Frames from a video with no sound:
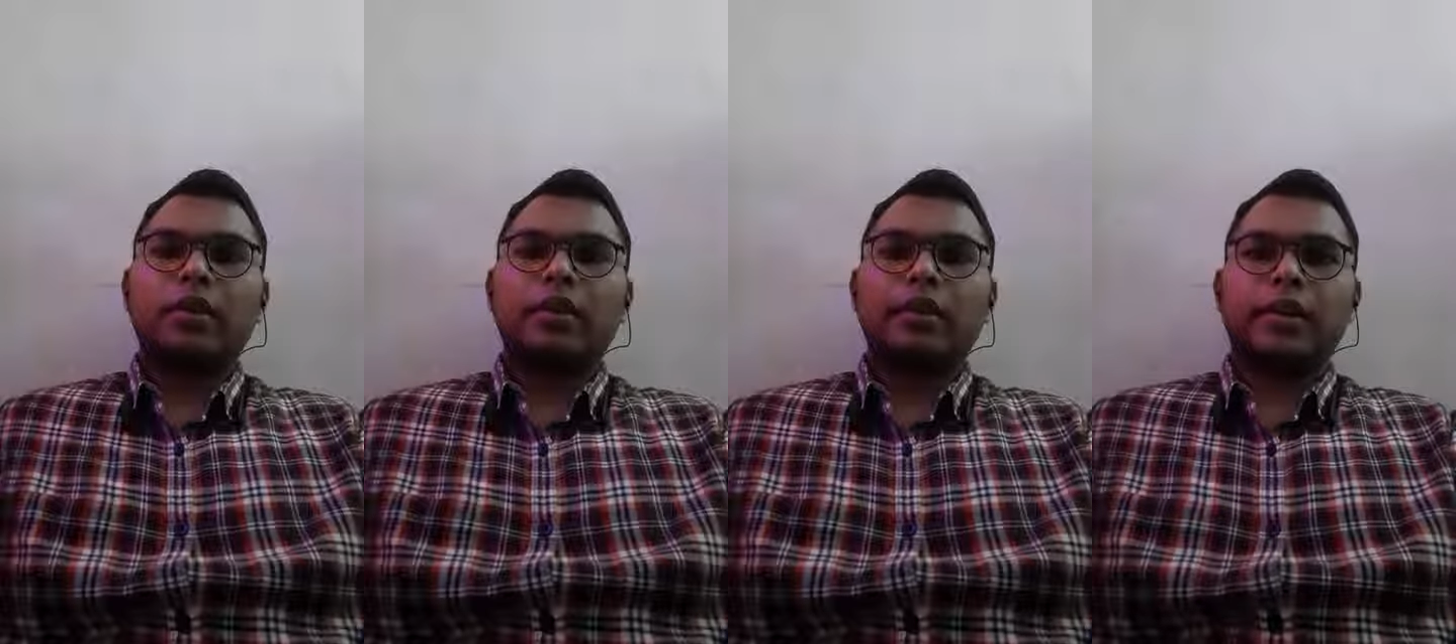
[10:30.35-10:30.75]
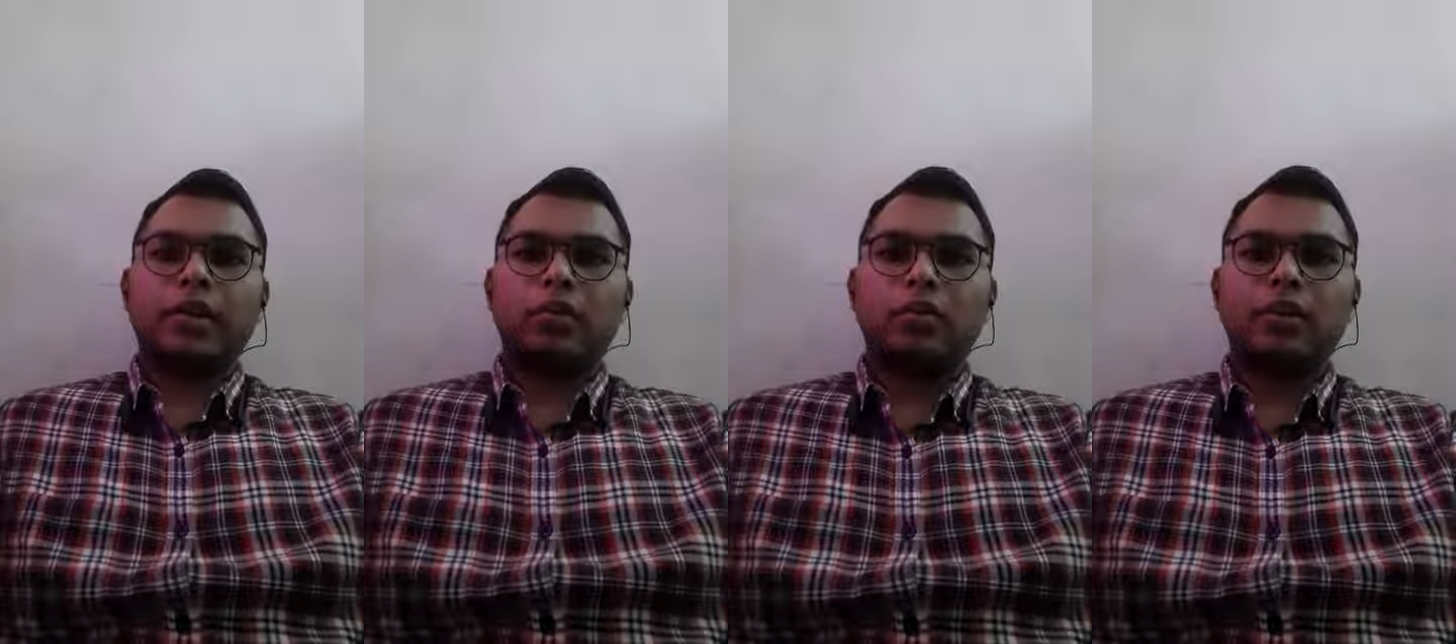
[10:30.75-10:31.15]

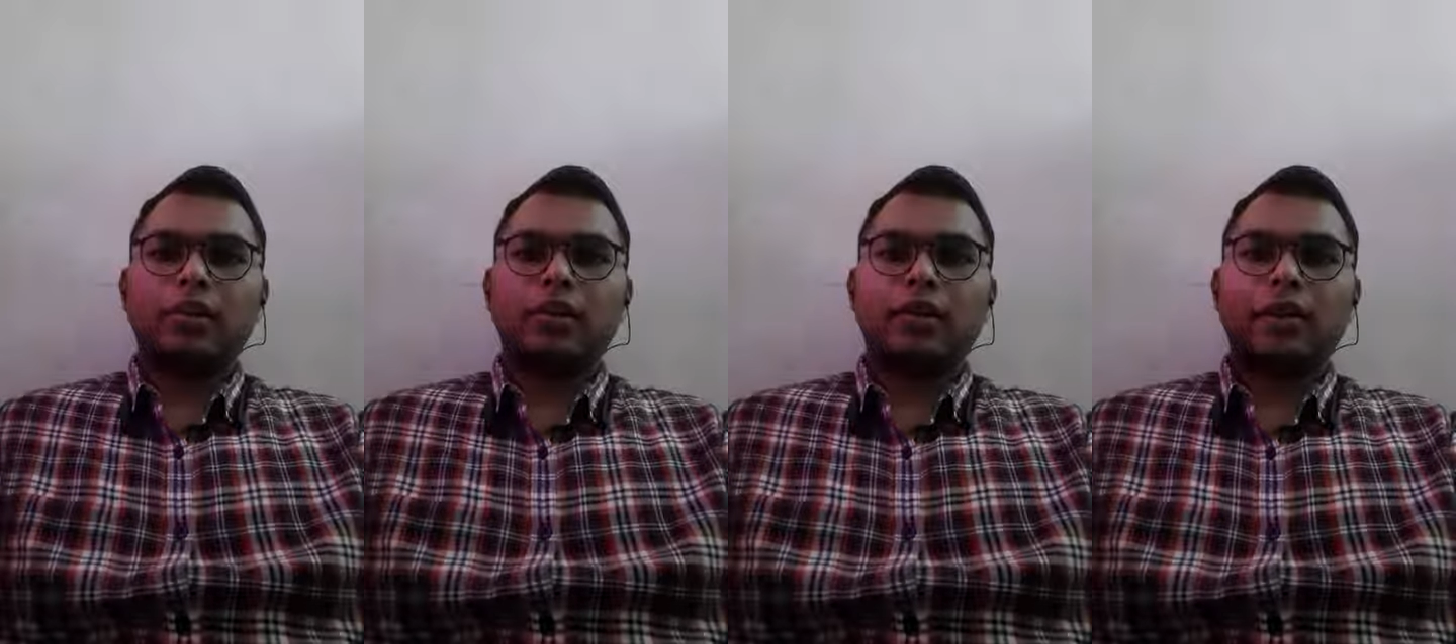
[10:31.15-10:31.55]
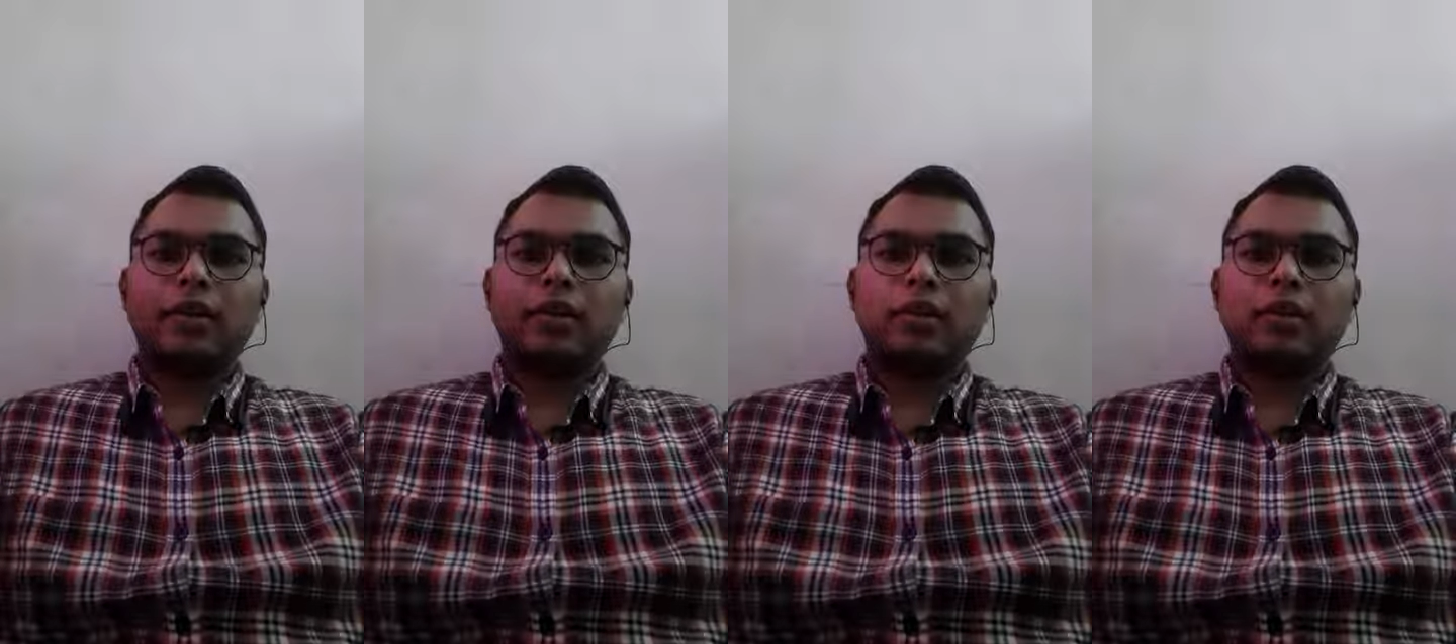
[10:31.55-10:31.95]
It holds
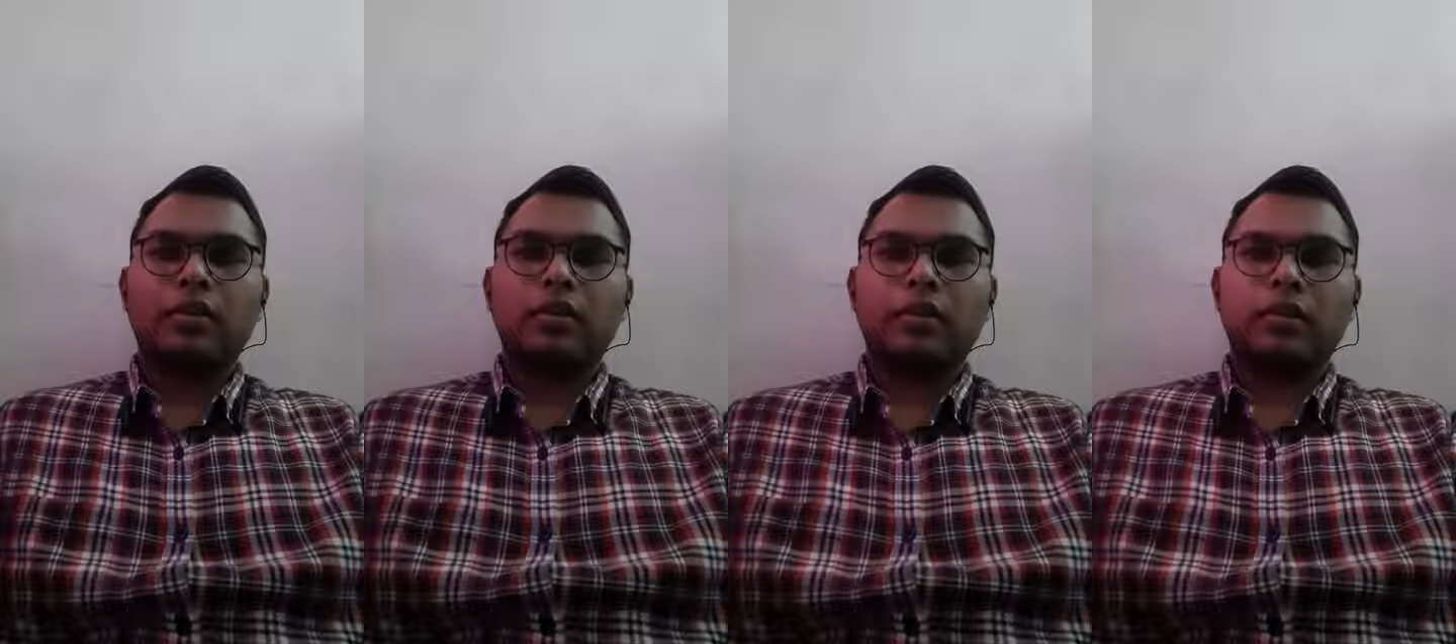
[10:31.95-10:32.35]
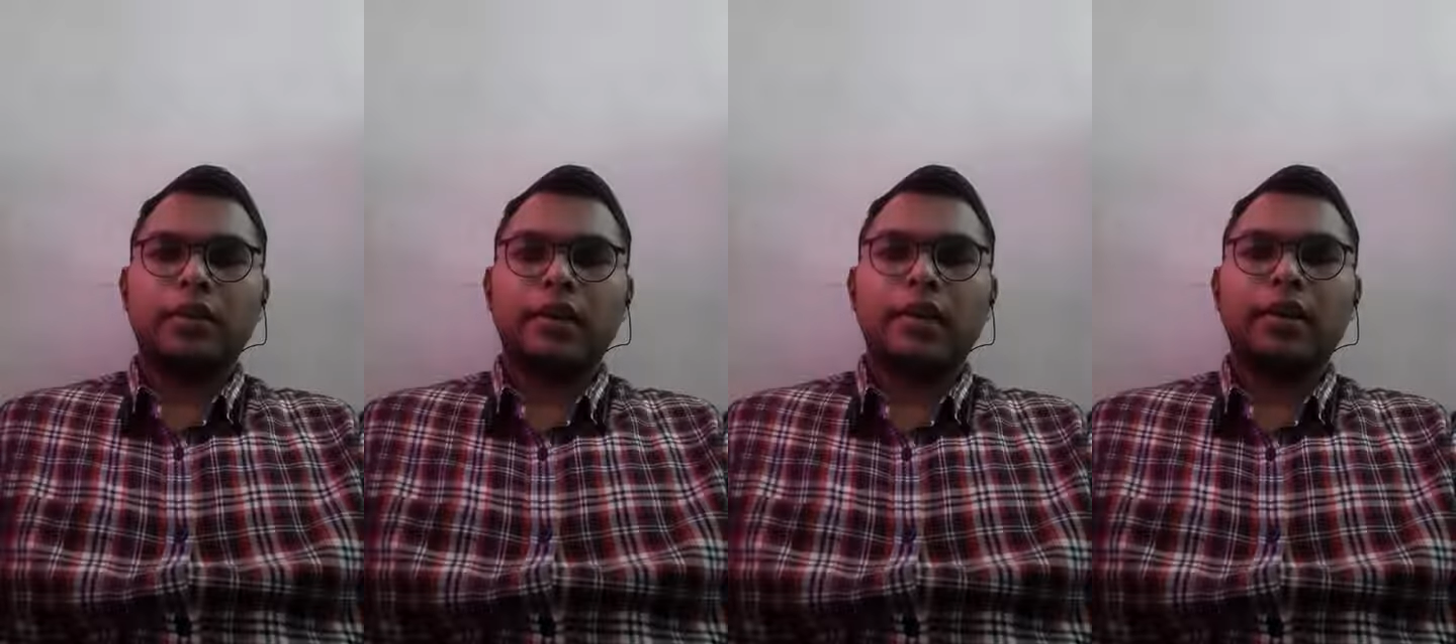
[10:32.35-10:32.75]
an
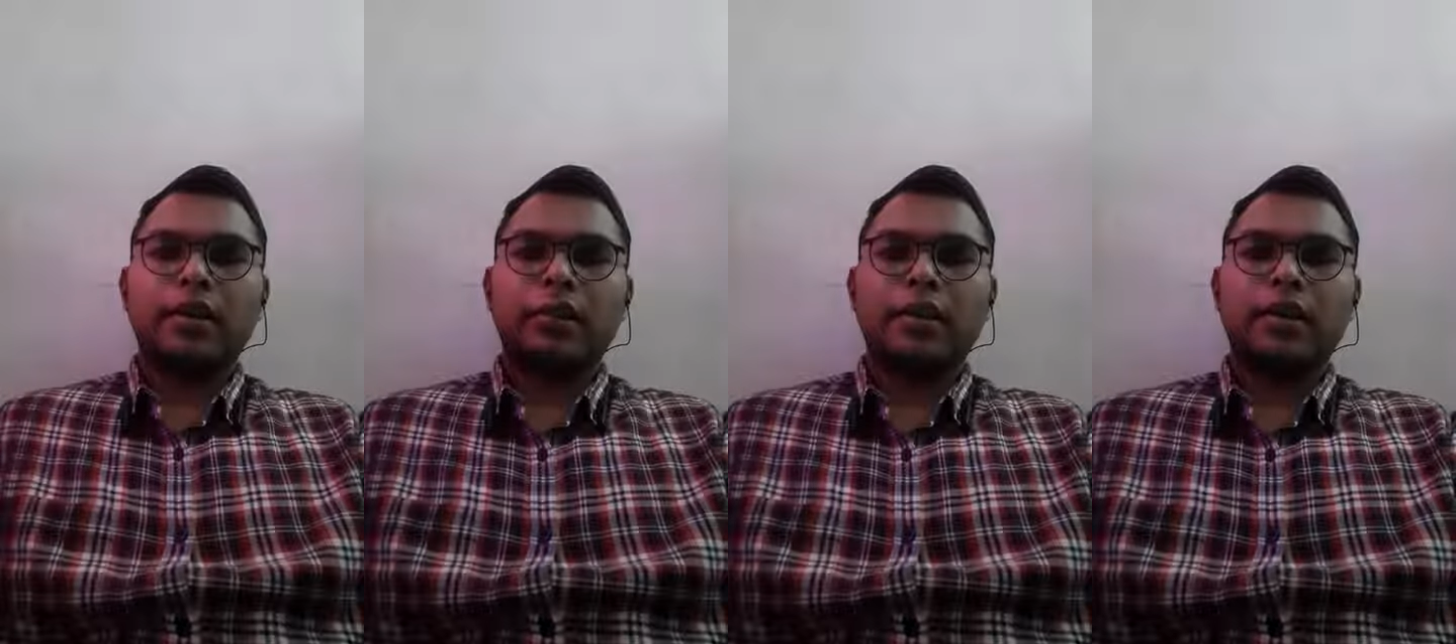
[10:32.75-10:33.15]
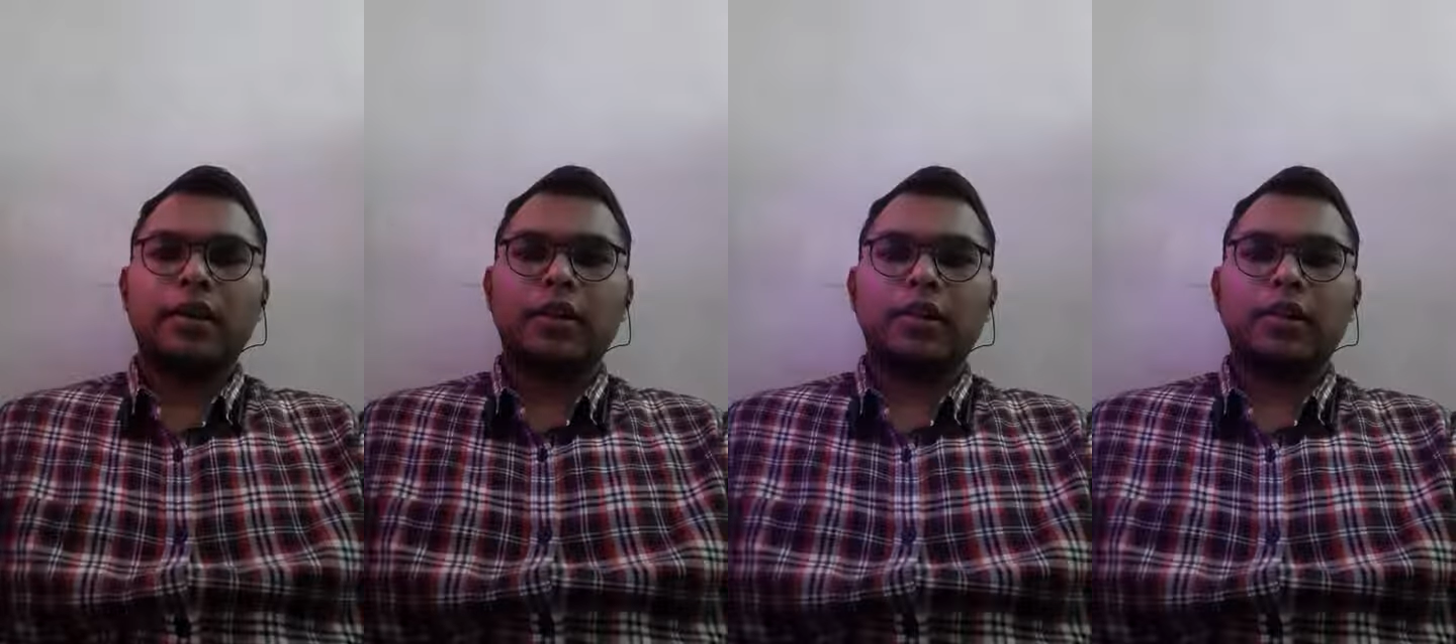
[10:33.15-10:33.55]
array element in